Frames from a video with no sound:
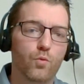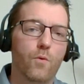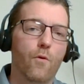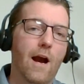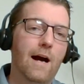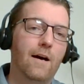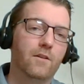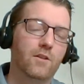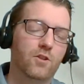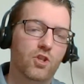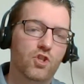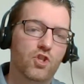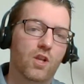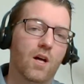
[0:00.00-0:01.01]
We were out
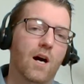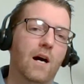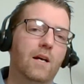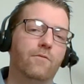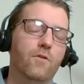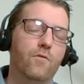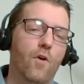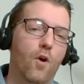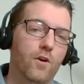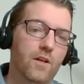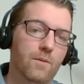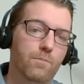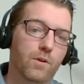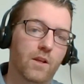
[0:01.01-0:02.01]
into July. If you've
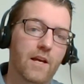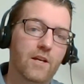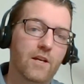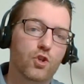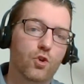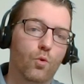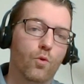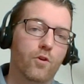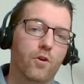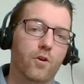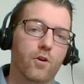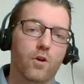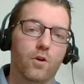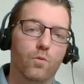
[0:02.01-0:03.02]
already placed your
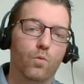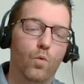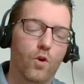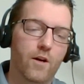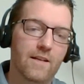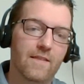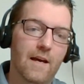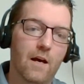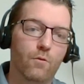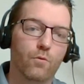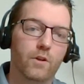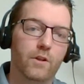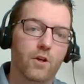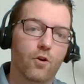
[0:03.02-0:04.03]
order or were in that
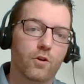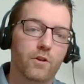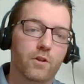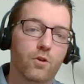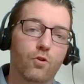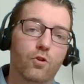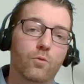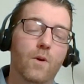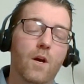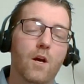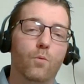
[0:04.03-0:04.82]
really early group,